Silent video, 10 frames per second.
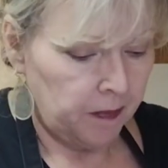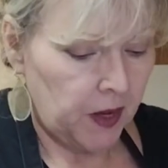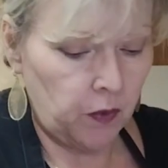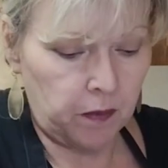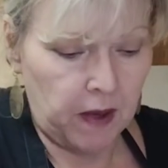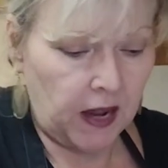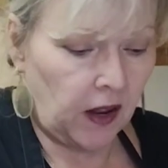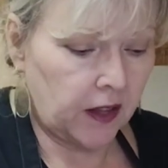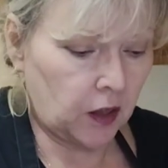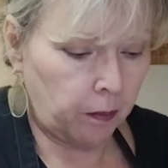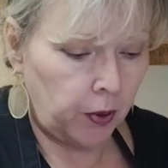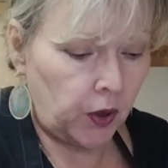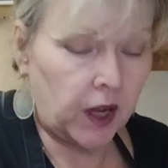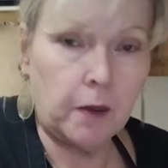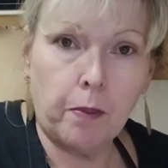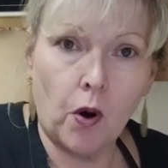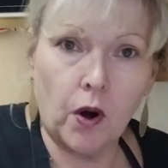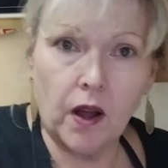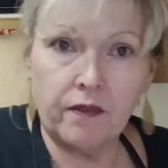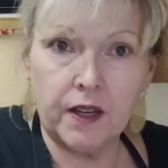it would make like the pudding
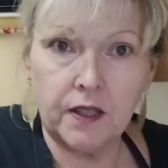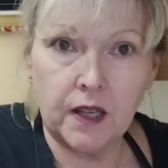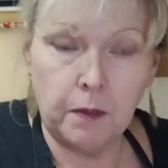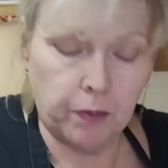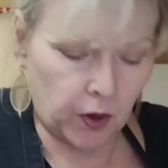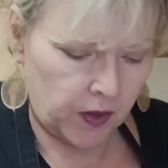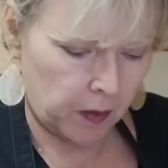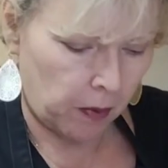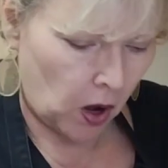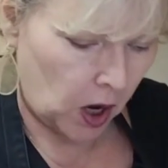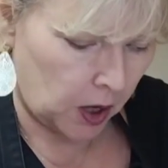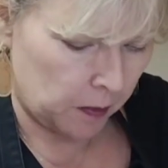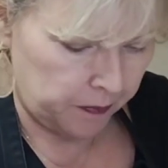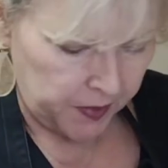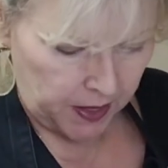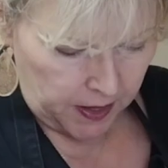part of it deeper in the bottom.